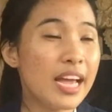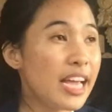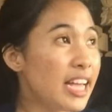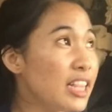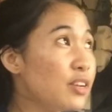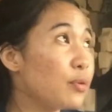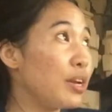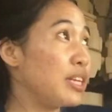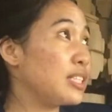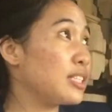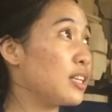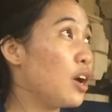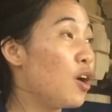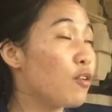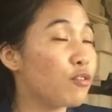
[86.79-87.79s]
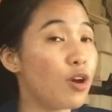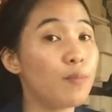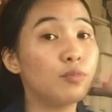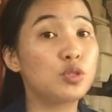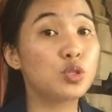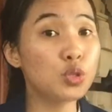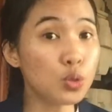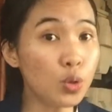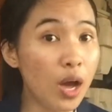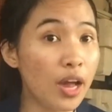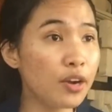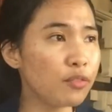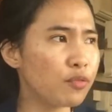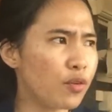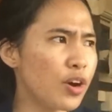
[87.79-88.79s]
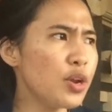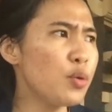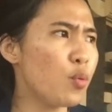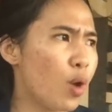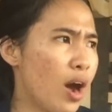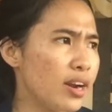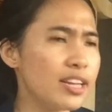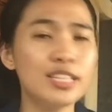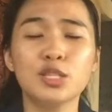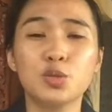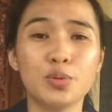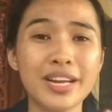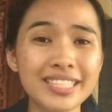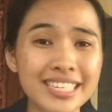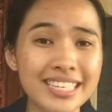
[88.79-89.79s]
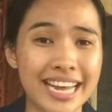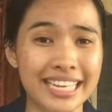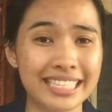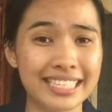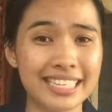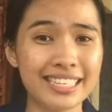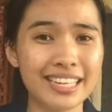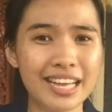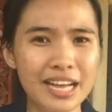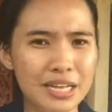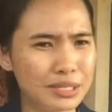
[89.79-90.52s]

increased from 241 in 2019